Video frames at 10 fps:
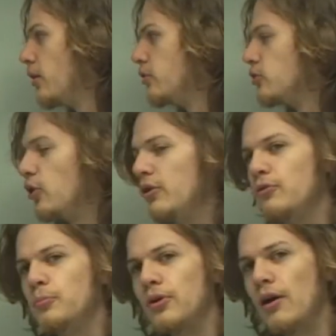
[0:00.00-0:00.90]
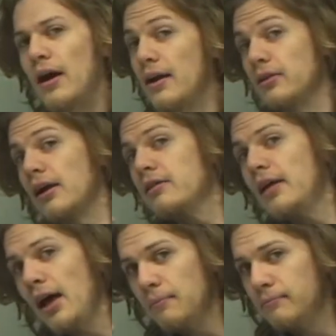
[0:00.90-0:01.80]
So if we put our hand like
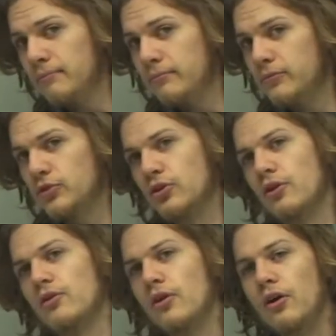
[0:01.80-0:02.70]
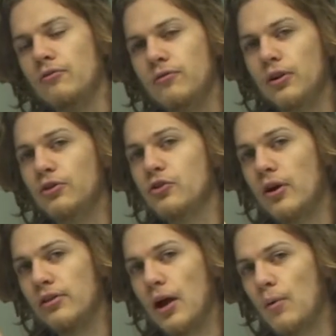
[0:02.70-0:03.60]
that, so the field is
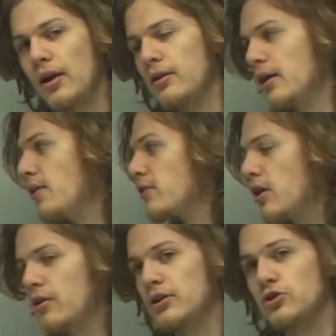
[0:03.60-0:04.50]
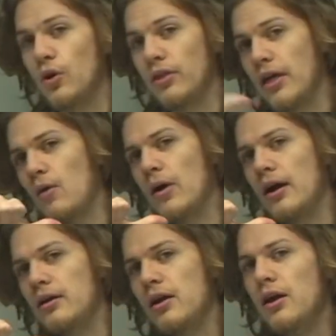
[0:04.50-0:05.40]
going that way and the current is going that
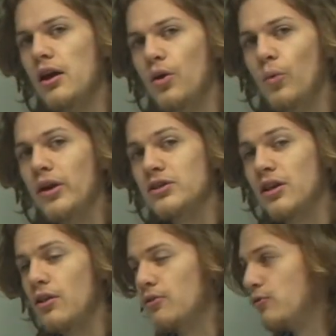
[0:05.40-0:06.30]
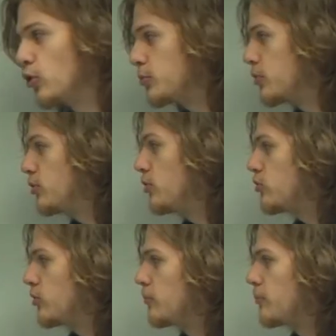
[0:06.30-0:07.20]
way, we can see that the force
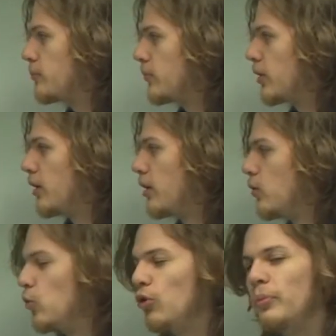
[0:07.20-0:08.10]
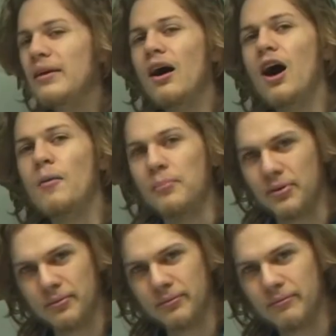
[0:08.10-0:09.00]
produced will be up.
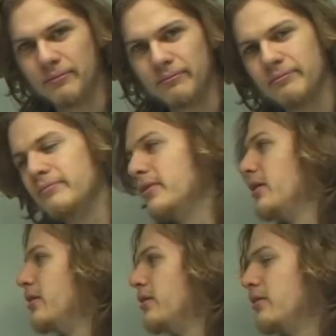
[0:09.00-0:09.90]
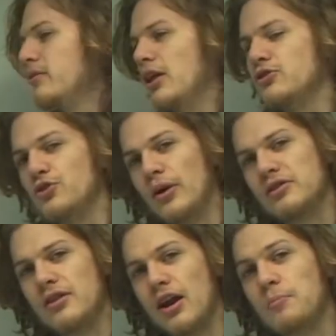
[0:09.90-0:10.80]
That's the
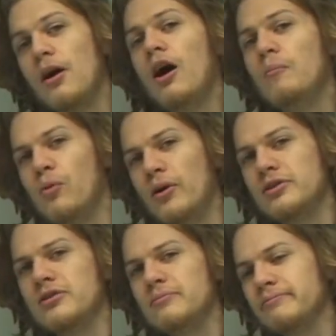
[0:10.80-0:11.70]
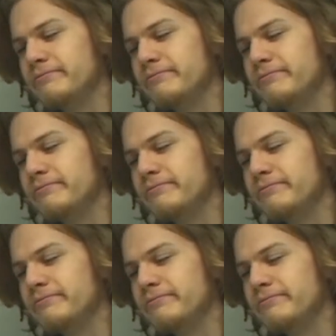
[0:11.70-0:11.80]
direction that our palm points.